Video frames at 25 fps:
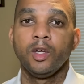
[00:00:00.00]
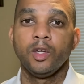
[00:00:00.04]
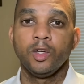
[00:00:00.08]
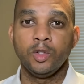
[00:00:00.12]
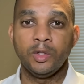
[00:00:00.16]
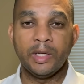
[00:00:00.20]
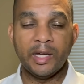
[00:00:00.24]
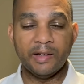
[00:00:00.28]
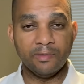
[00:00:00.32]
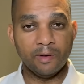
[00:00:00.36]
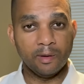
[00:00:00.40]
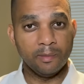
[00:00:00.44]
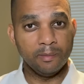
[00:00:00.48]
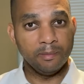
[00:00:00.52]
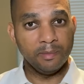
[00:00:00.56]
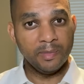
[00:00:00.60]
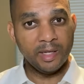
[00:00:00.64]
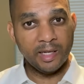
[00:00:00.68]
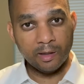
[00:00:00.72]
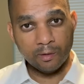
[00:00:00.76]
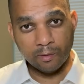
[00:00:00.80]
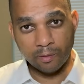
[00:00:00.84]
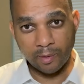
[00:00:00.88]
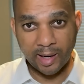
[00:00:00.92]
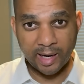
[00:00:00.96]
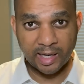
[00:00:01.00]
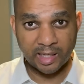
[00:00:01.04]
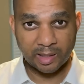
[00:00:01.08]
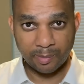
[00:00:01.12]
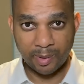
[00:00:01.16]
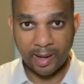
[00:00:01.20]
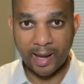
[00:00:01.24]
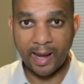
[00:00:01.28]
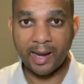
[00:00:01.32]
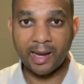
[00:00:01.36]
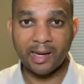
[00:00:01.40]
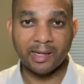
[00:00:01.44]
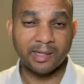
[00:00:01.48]
you have a mid-range
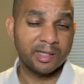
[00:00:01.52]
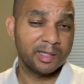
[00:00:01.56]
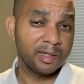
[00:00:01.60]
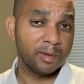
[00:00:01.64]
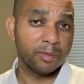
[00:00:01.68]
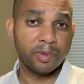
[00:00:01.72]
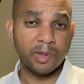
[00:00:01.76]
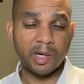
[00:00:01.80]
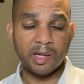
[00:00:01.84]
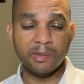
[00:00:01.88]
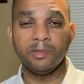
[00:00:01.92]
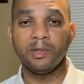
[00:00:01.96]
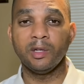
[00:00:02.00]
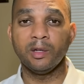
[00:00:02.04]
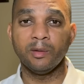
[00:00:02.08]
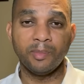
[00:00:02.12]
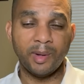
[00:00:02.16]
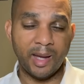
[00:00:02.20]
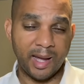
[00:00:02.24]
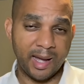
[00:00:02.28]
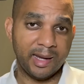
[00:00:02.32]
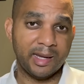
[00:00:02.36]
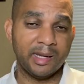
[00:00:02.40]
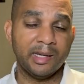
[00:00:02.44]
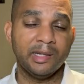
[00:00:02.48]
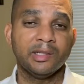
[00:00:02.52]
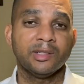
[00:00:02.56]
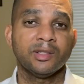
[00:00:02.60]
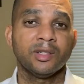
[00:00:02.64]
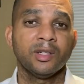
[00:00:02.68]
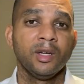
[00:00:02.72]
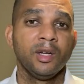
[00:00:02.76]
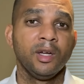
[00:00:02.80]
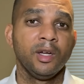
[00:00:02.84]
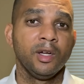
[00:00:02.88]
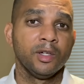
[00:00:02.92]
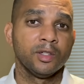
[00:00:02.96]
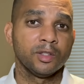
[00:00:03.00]
package, and a premium package.
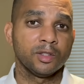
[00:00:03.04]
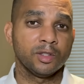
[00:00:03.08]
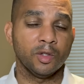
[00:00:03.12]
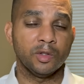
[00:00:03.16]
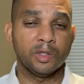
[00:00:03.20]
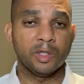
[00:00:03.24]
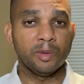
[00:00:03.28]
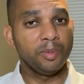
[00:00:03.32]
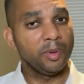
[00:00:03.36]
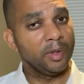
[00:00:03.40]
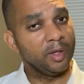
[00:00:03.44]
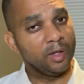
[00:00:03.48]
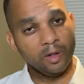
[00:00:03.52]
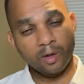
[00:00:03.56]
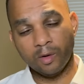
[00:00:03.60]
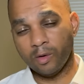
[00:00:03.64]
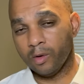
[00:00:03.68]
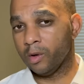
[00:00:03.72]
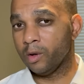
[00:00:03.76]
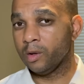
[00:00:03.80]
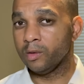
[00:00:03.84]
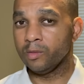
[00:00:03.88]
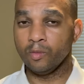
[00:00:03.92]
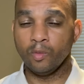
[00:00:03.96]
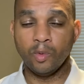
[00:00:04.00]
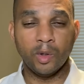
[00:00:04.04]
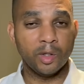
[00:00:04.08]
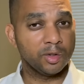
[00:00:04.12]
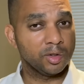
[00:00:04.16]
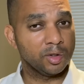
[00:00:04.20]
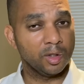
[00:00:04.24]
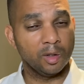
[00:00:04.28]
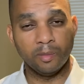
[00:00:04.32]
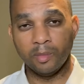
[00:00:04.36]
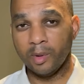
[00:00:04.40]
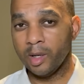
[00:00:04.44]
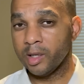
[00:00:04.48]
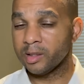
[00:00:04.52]
So depending on what
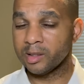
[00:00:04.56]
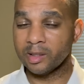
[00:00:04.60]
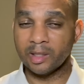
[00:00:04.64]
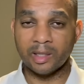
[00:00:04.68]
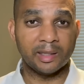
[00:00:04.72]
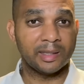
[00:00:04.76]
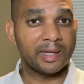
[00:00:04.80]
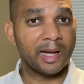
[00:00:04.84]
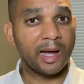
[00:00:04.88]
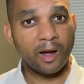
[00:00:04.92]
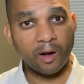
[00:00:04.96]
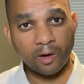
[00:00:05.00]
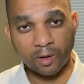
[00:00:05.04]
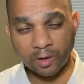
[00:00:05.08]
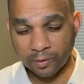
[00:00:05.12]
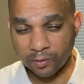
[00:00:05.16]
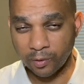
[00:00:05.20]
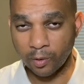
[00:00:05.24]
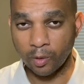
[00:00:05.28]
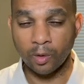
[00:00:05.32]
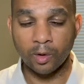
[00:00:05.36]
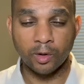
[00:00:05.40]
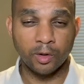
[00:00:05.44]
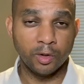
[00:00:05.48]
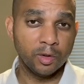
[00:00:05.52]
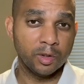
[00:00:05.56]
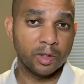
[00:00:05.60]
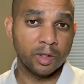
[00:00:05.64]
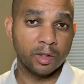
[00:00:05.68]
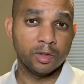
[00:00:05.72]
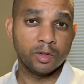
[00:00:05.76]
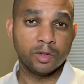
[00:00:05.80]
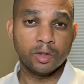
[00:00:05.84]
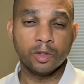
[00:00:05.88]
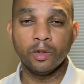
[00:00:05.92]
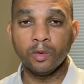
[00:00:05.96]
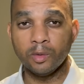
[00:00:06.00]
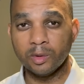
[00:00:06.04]
your budget allows for, you can
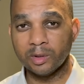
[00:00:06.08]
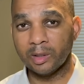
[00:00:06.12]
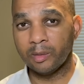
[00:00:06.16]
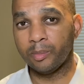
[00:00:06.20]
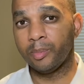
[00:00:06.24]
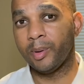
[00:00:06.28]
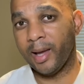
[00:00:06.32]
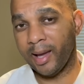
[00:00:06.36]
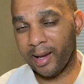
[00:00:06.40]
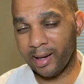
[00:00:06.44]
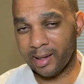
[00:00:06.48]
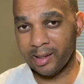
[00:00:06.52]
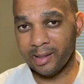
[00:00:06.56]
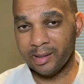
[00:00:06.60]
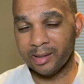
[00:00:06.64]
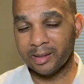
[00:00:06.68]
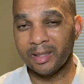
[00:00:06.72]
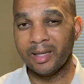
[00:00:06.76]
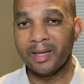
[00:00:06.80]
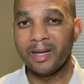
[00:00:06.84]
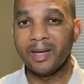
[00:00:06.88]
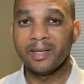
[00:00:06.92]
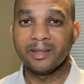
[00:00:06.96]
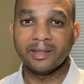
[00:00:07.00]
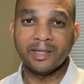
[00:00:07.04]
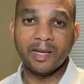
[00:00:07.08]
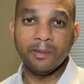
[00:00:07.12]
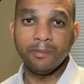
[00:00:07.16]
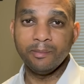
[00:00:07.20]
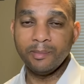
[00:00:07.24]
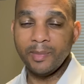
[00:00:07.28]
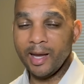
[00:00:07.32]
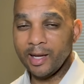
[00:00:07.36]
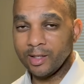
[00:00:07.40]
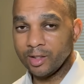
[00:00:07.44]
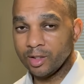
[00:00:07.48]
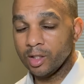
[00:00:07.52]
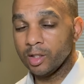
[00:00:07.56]
choose the package that
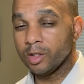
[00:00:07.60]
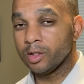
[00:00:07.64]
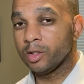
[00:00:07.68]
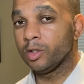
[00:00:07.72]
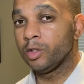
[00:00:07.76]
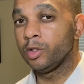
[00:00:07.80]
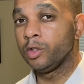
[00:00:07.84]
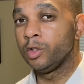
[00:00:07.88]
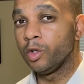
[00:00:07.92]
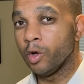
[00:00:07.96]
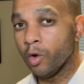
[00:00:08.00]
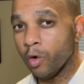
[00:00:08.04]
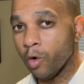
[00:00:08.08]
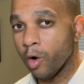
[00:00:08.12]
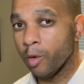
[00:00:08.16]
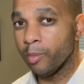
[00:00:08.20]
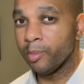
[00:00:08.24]
matches your